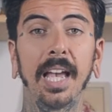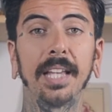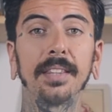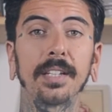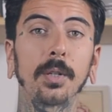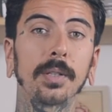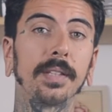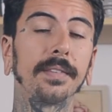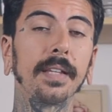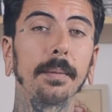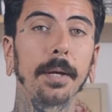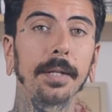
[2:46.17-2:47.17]
And the
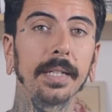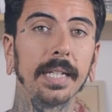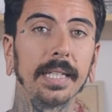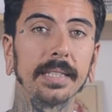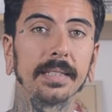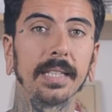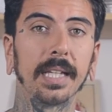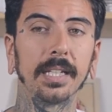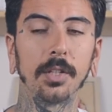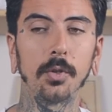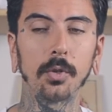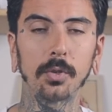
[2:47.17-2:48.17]
thing about it is
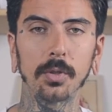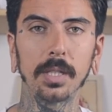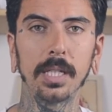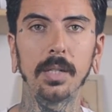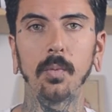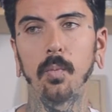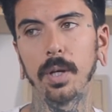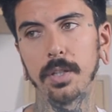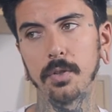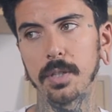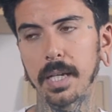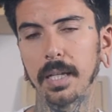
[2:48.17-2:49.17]
that usually
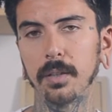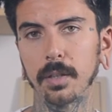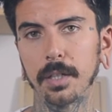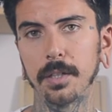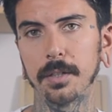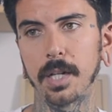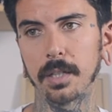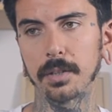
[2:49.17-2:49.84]
when you take a look at your